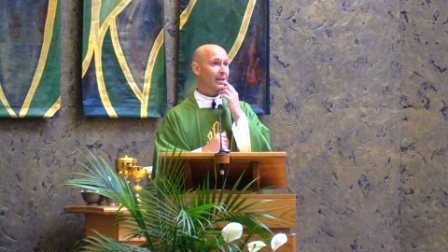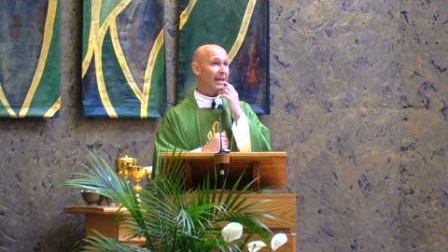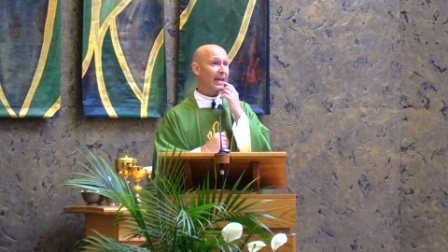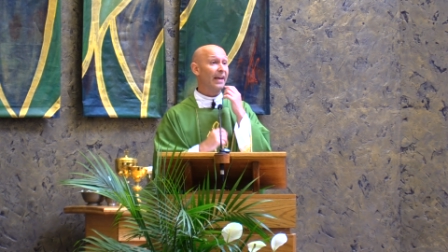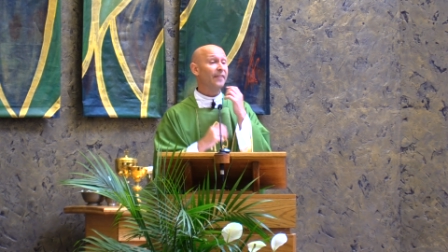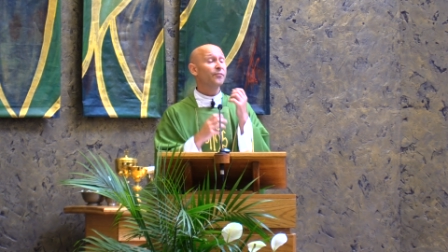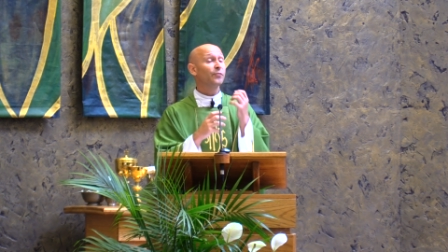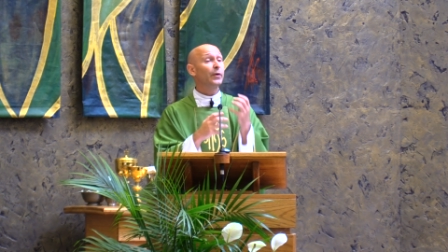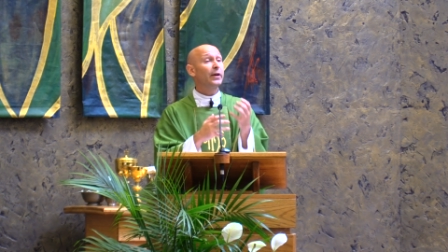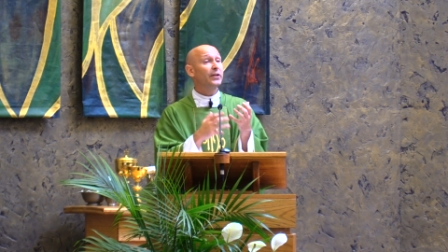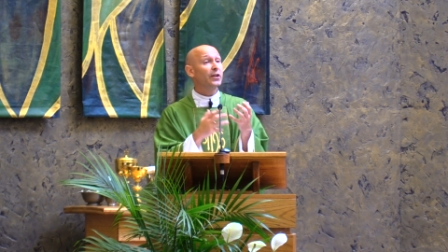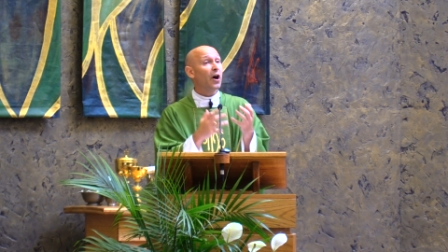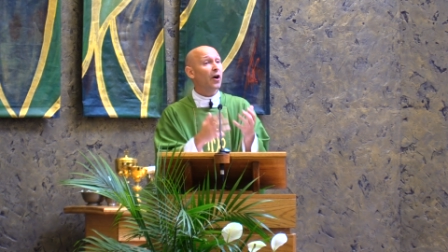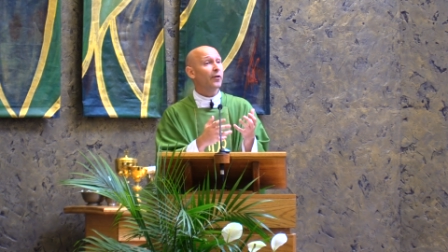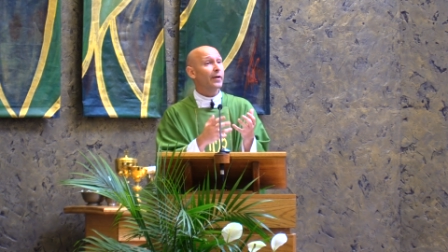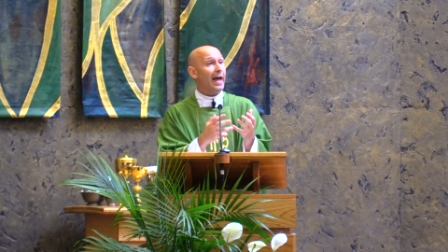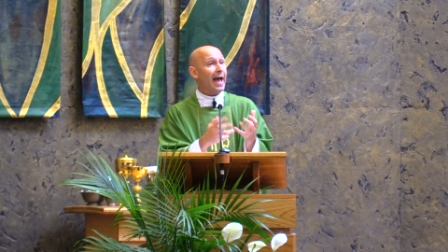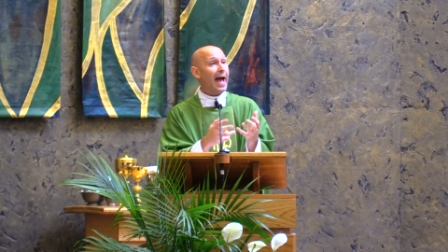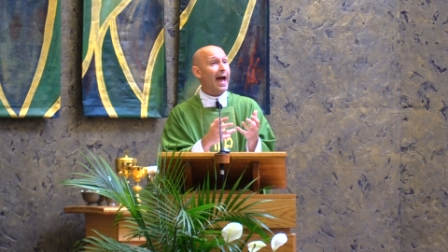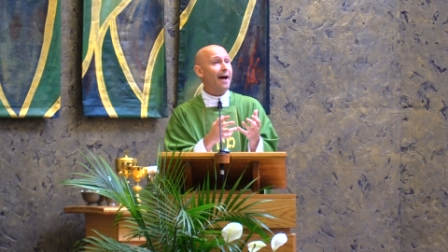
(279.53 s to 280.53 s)
If we
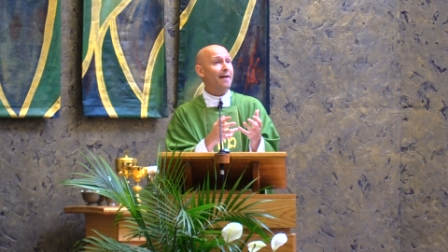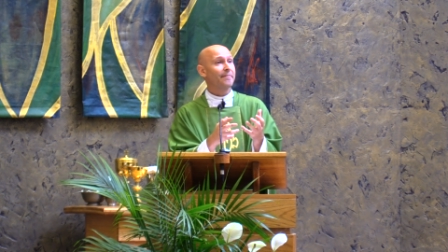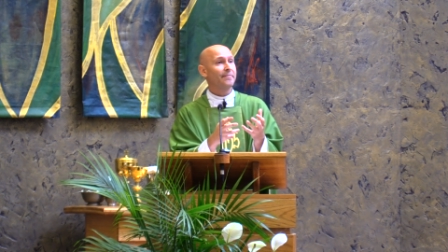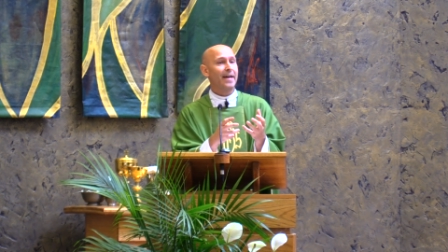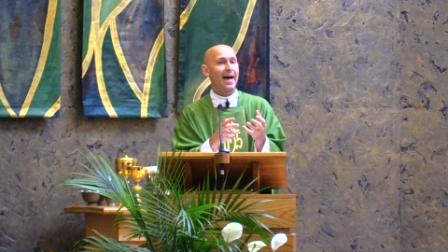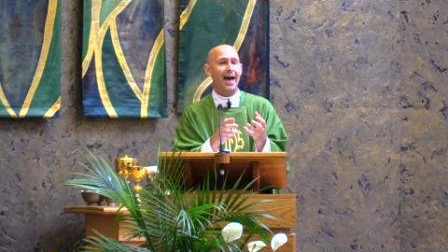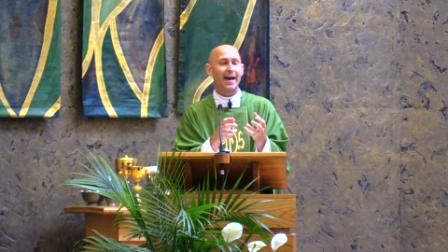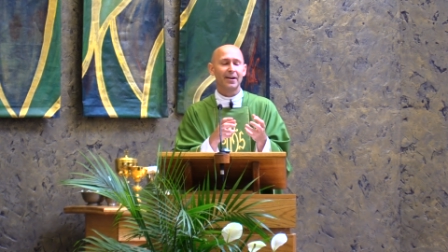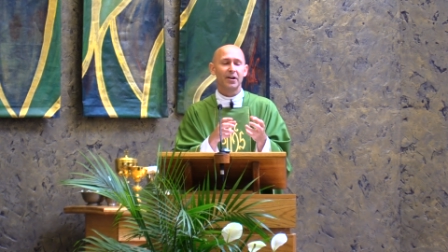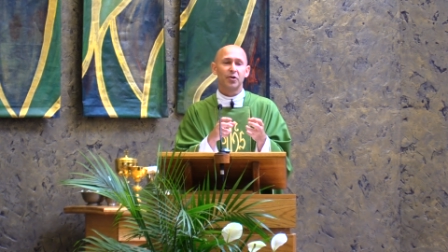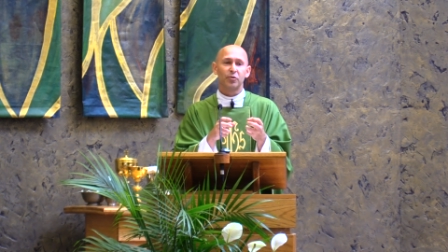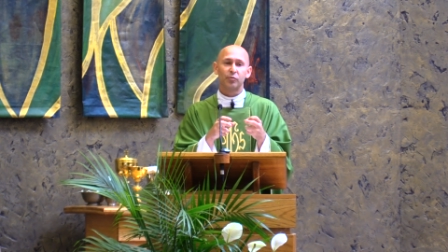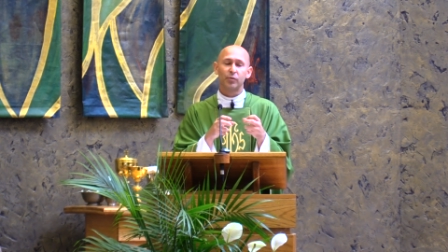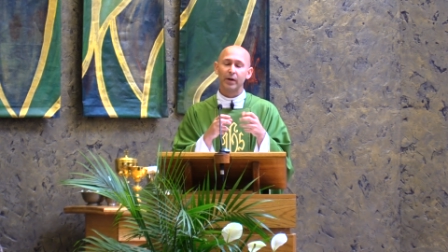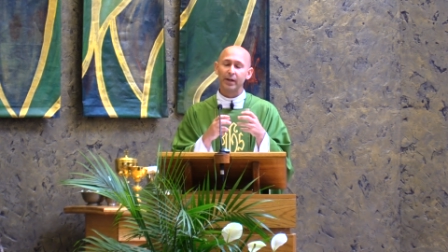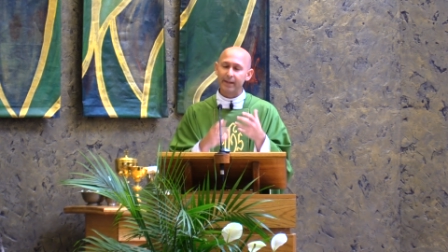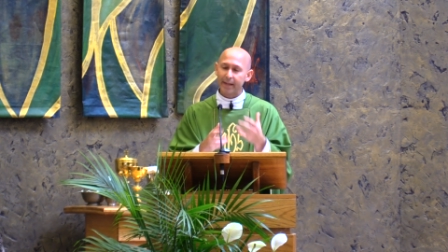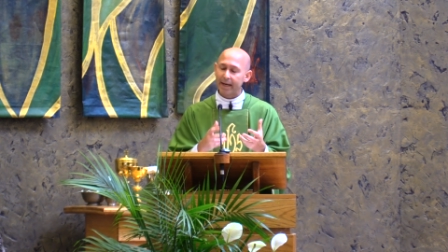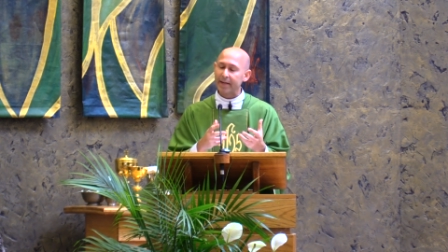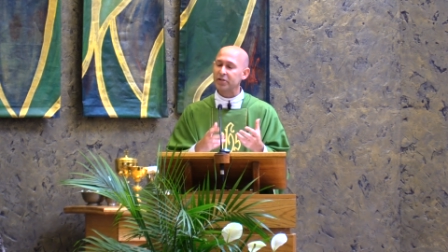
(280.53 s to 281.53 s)
don't have that
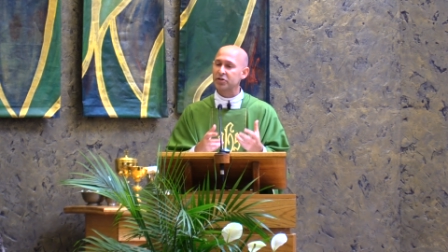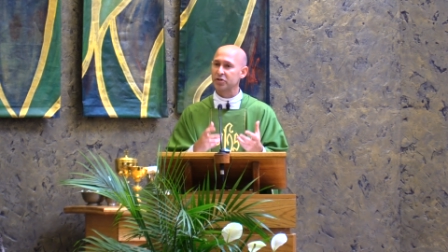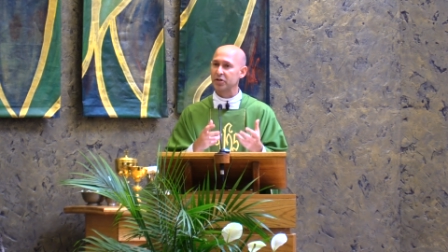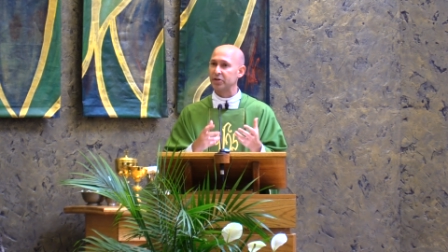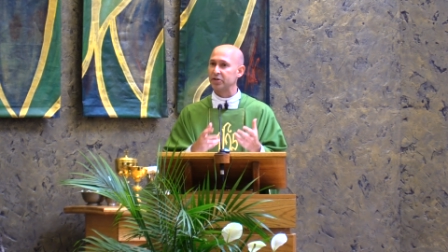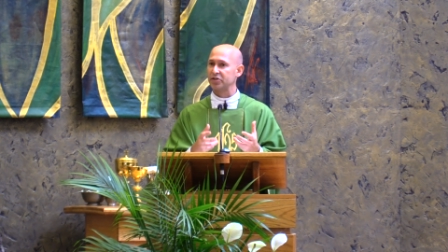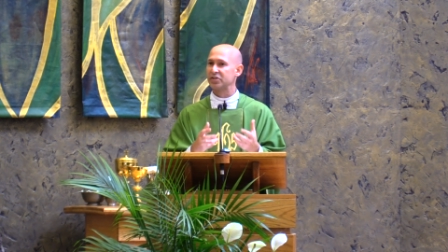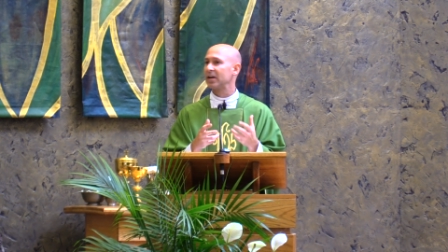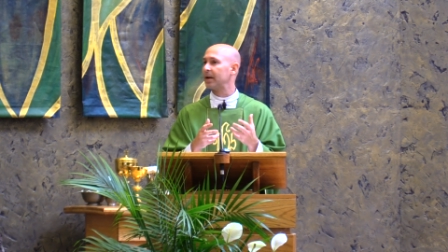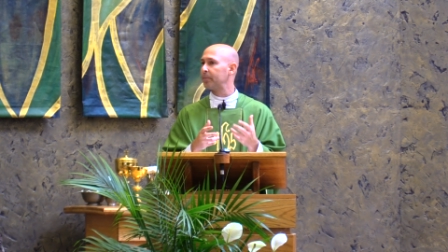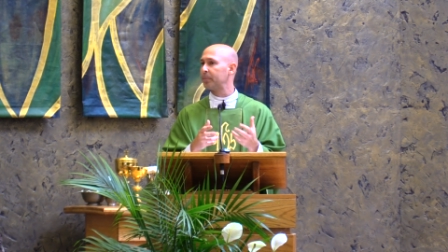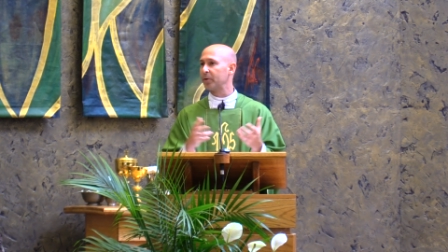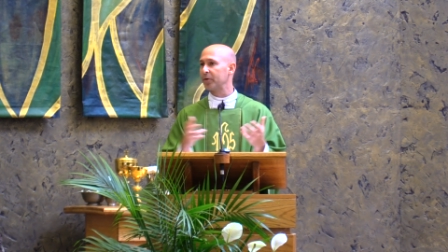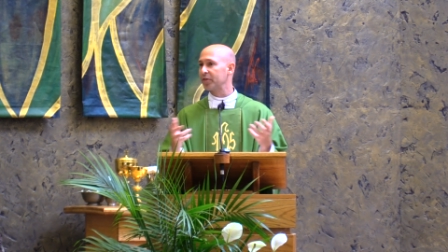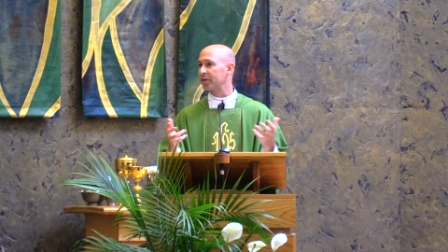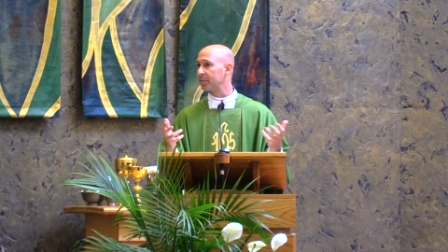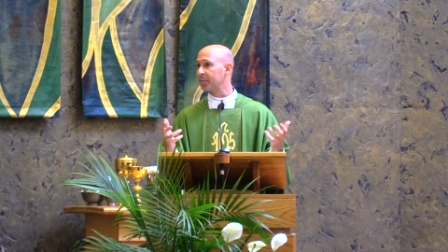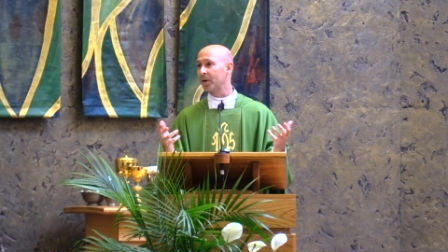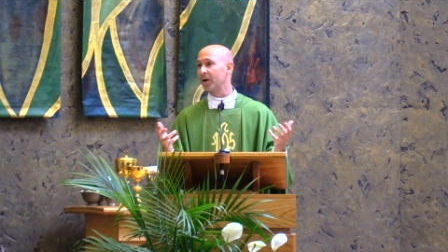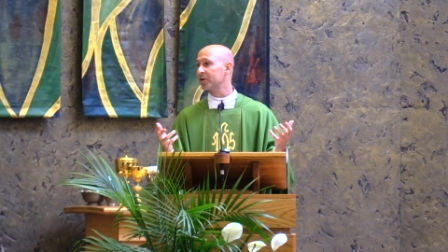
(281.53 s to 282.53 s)
relationship
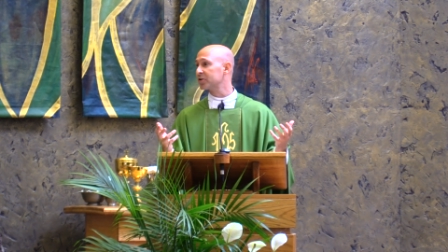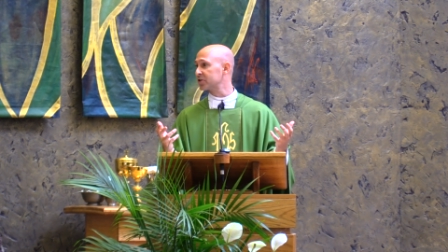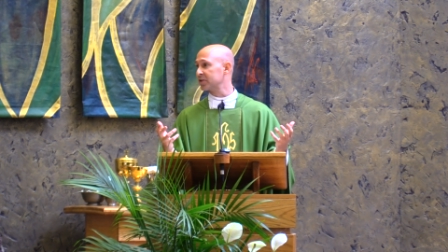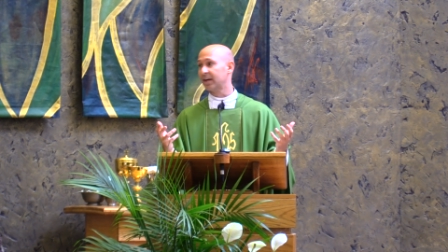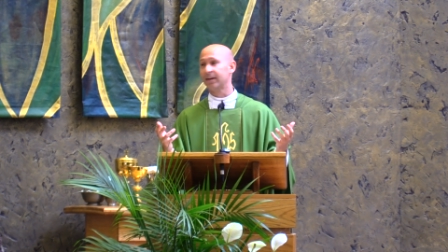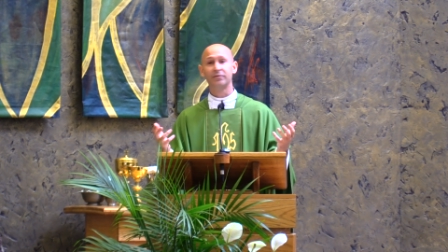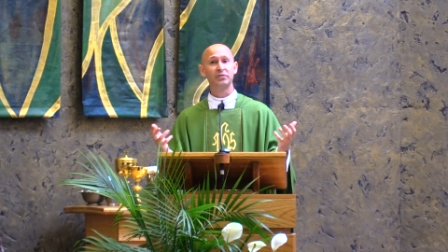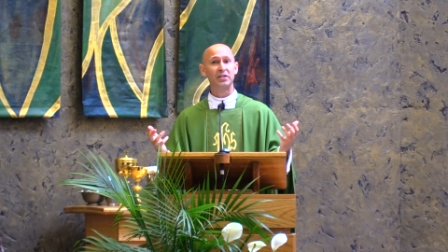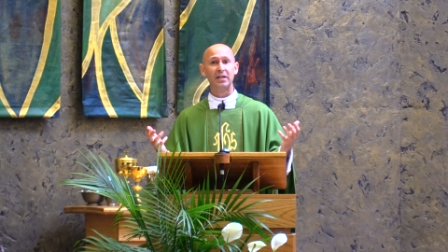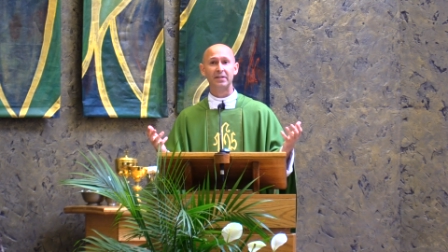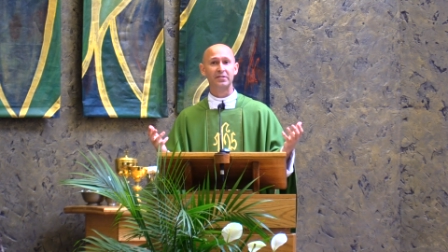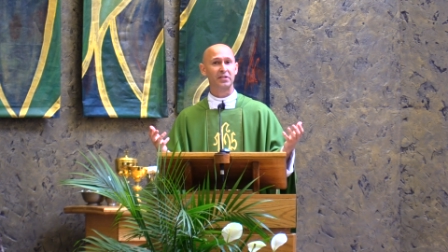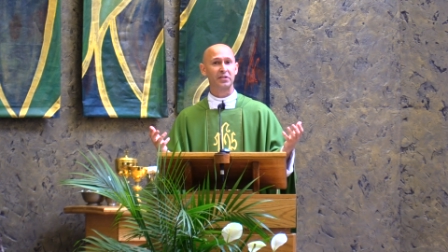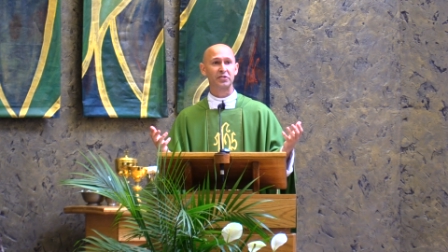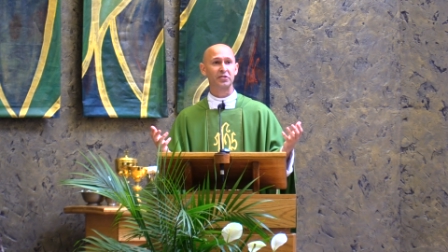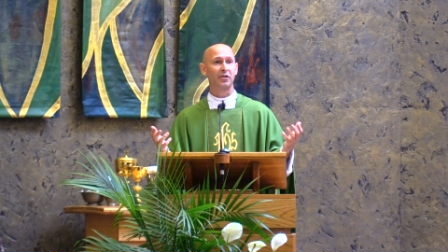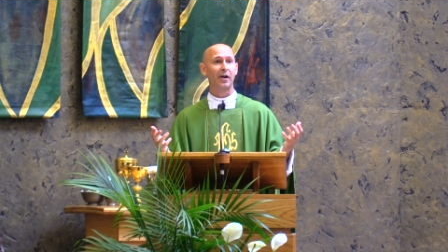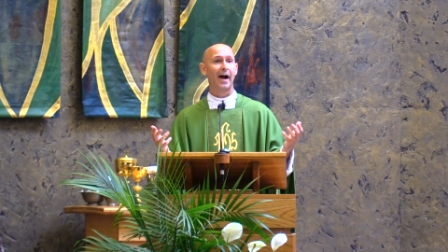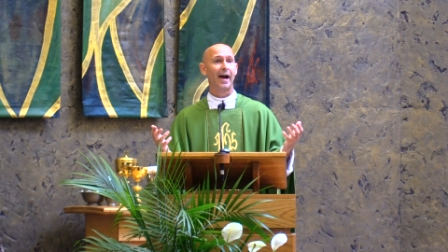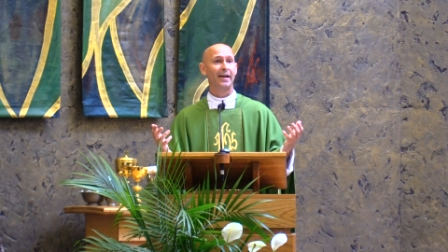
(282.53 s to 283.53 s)
with the person of
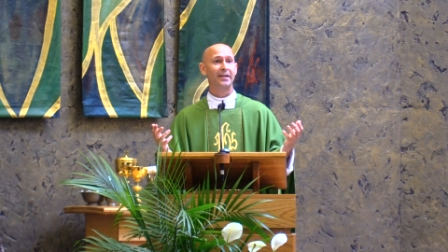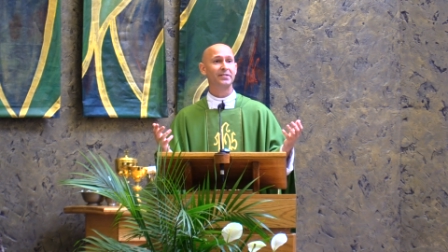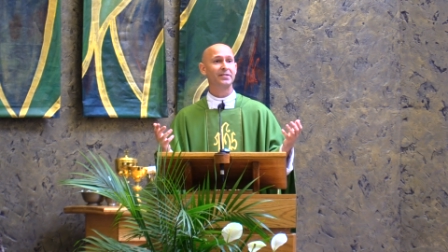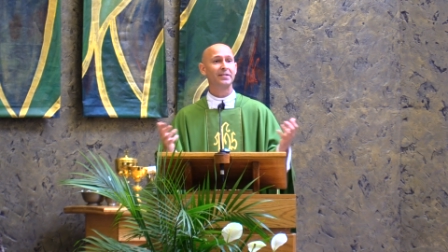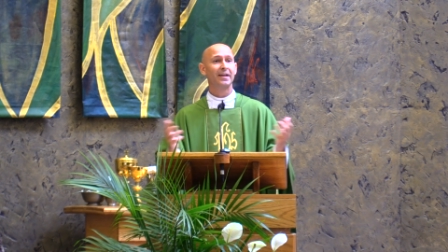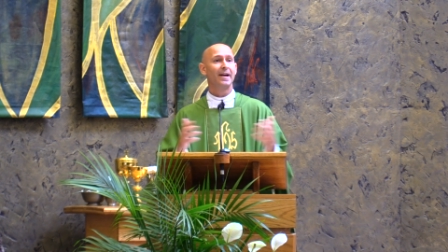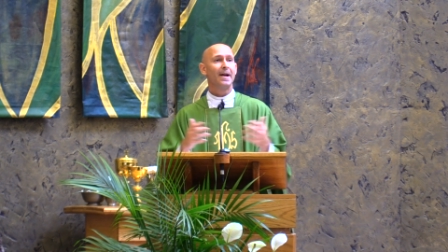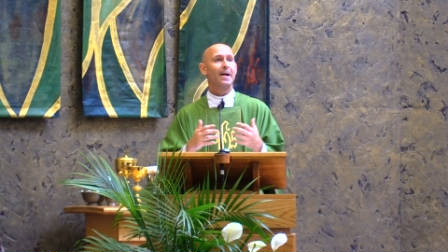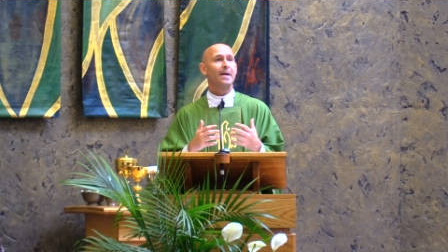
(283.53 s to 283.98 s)
Jesus Christ,